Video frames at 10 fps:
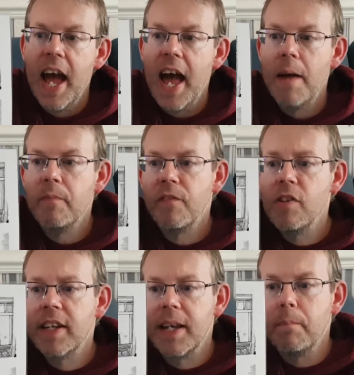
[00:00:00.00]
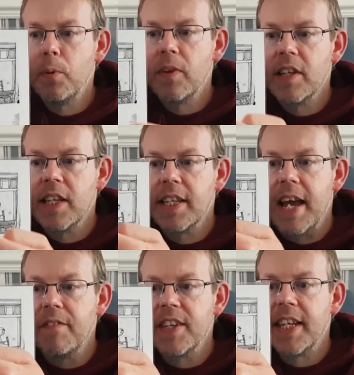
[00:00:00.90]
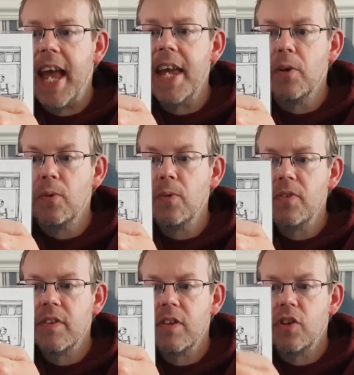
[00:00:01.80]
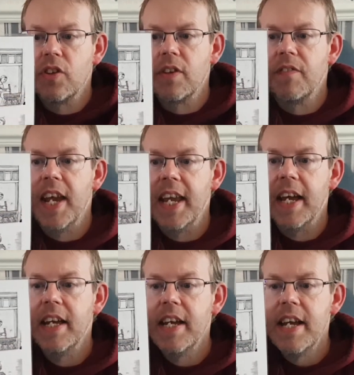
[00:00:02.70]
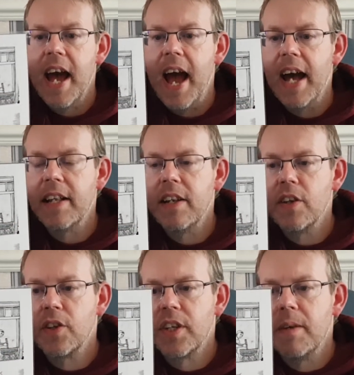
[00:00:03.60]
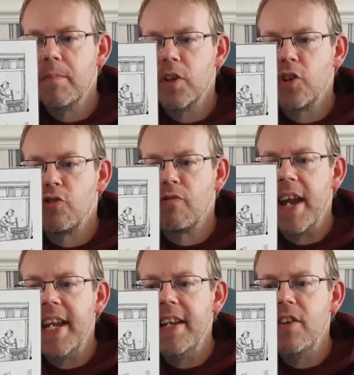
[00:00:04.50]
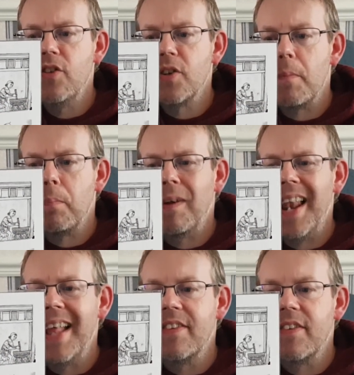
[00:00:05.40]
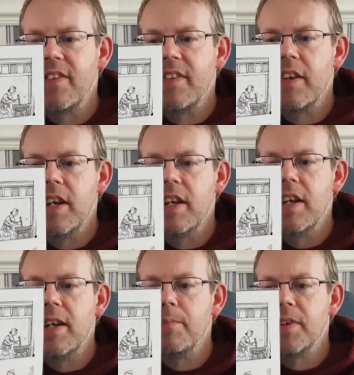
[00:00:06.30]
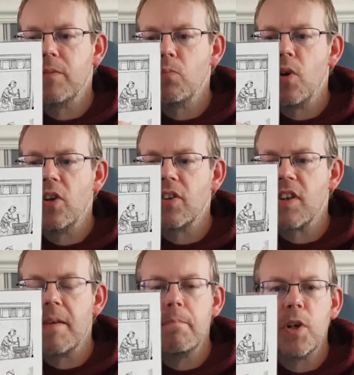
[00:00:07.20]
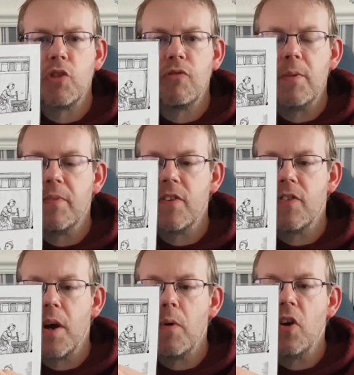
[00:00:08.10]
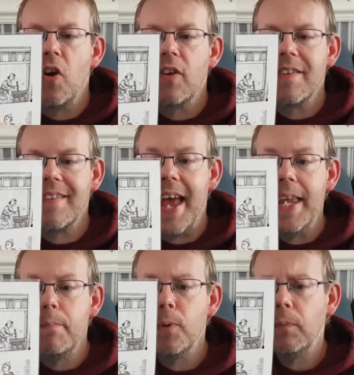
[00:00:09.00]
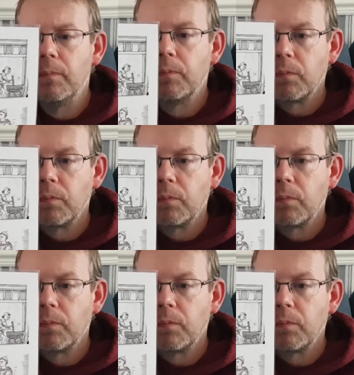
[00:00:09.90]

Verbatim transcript: Um, for example, there's a set of scales just of here and some strange plants, herbs, and what looks like mushrooms and so on on a table.